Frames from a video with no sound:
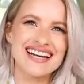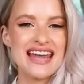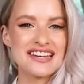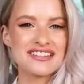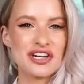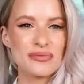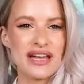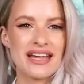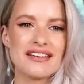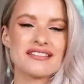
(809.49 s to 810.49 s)
Next
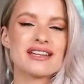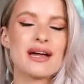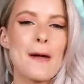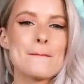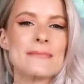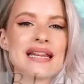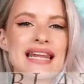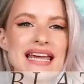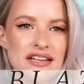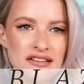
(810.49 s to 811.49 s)
up is
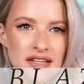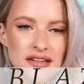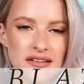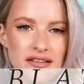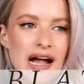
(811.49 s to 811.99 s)
blazers.